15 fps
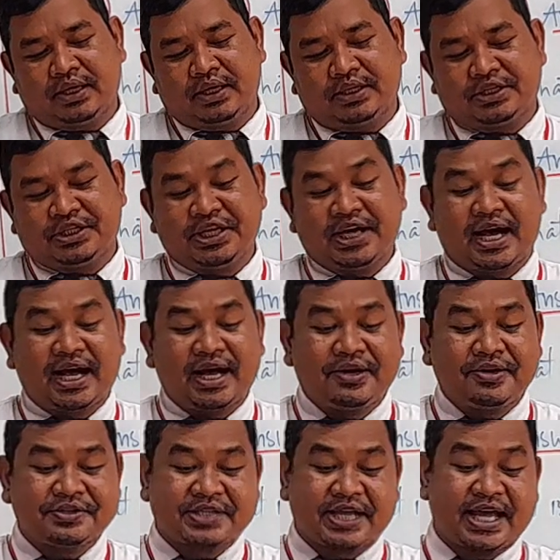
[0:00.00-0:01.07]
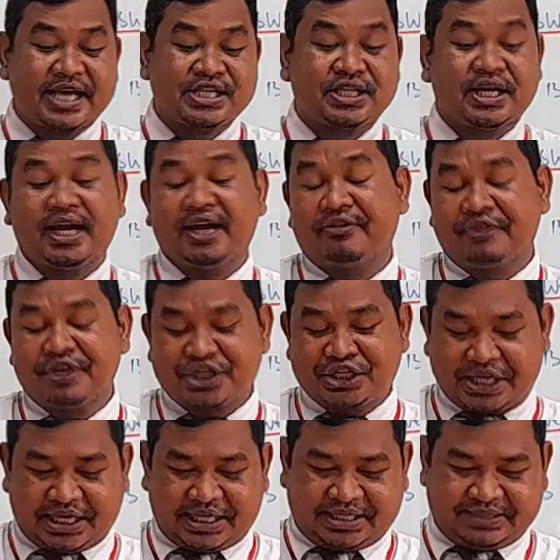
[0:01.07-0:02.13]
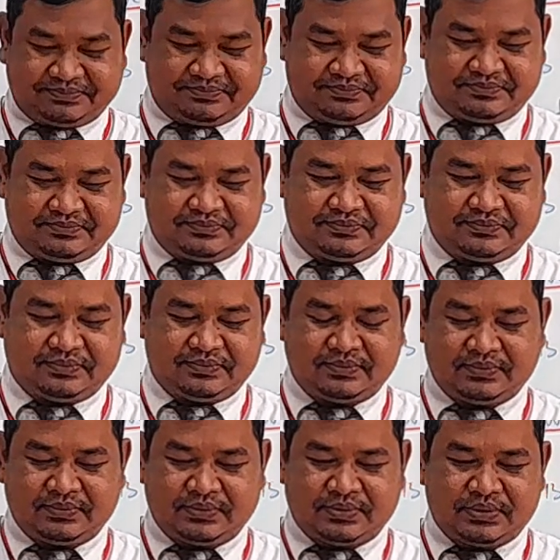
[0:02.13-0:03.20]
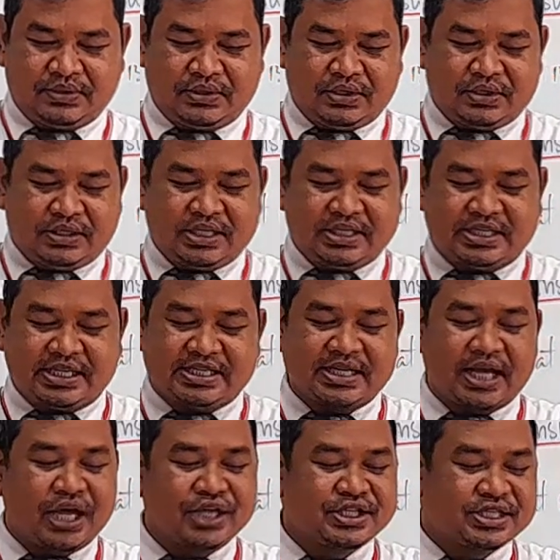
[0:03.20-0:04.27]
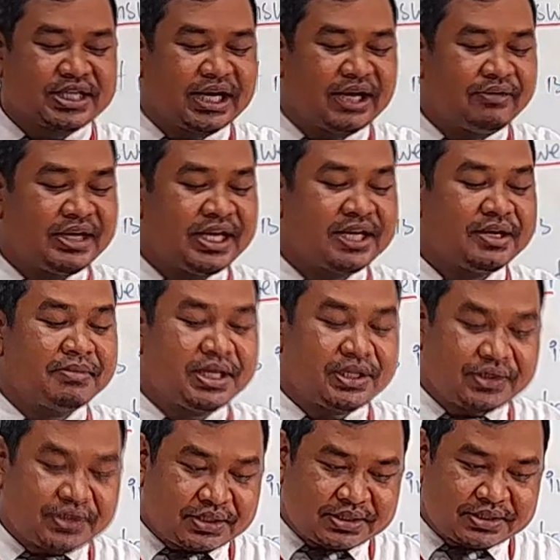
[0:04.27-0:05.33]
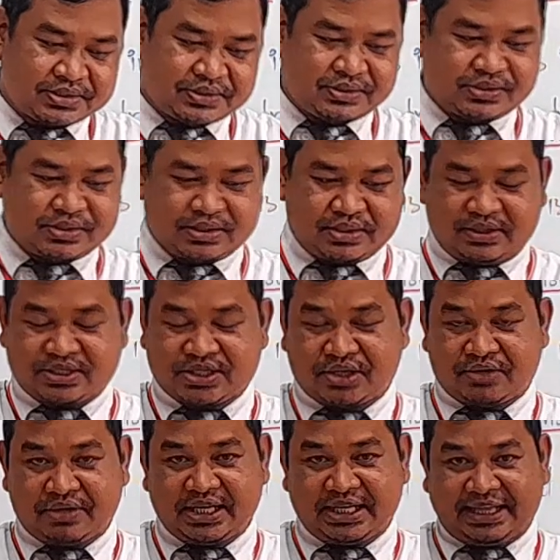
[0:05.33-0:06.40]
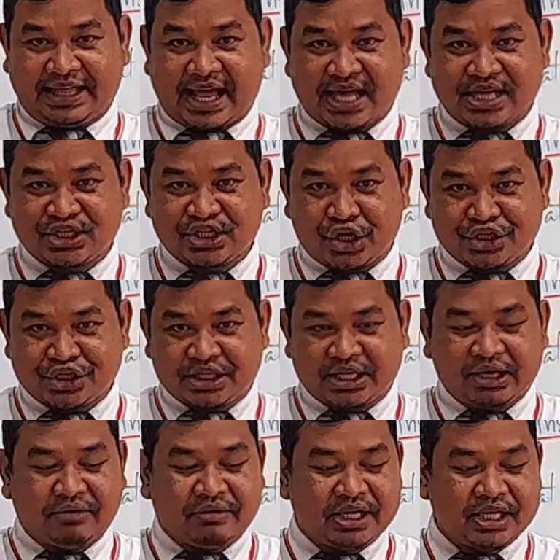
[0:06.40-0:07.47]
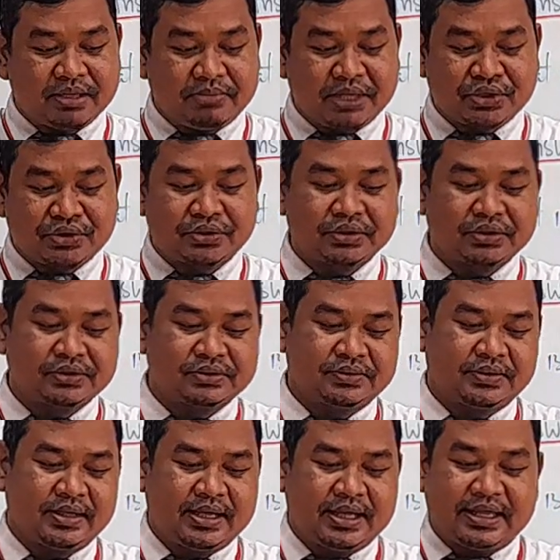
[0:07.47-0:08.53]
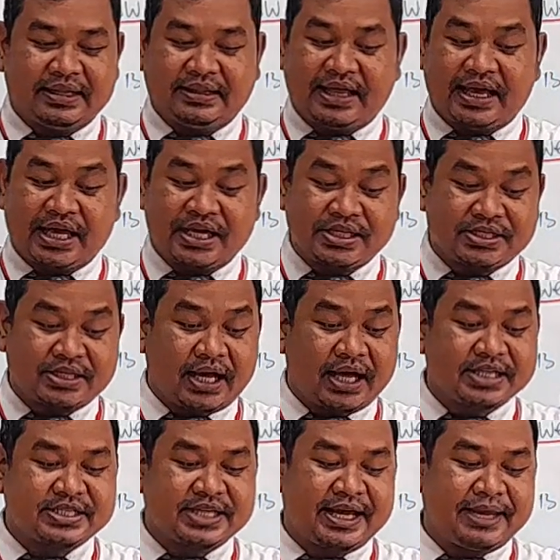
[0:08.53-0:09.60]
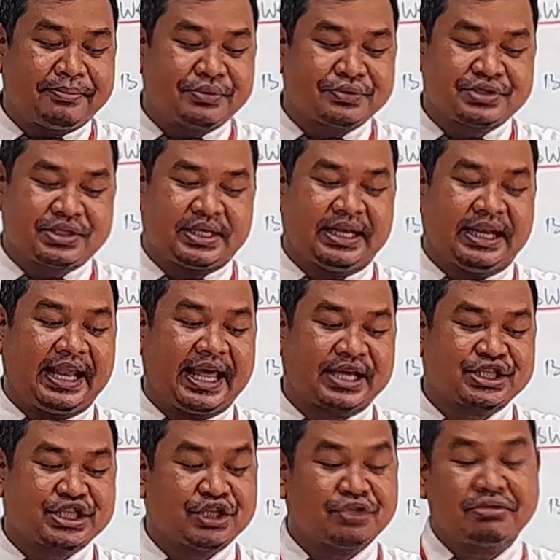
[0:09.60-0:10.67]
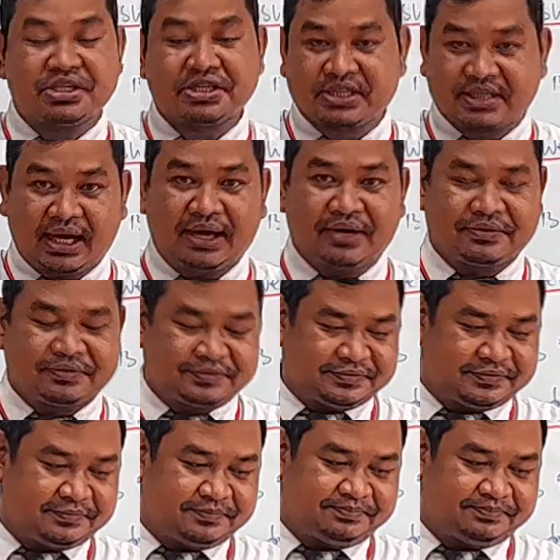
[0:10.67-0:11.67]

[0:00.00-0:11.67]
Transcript: The house has everything. This is a stove in the middle. There is a stove in the middle. There is a table next to the stove.